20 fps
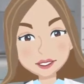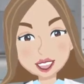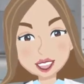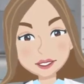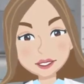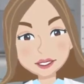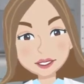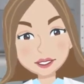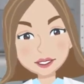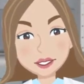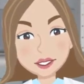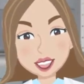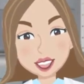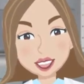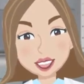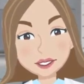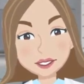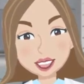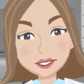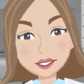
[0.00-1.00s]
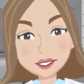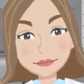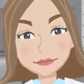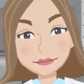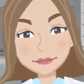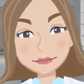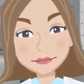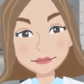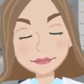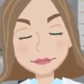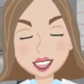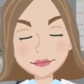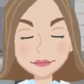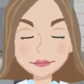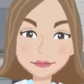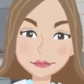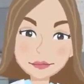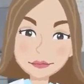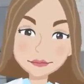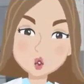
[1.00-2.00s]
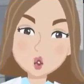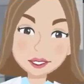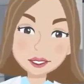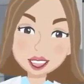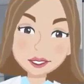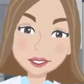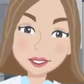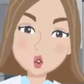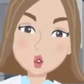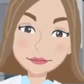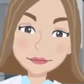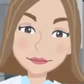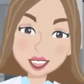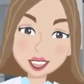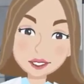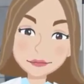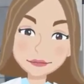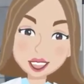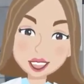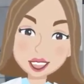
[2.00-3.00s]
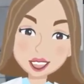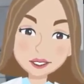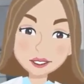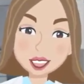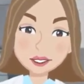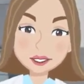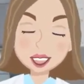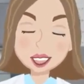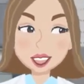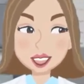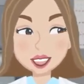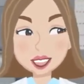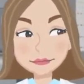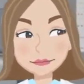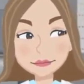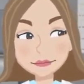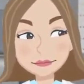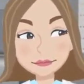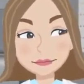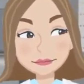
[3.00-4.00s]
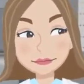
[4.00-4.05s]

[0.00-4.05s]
versus frozen cells, this bump in signal will be appreciated.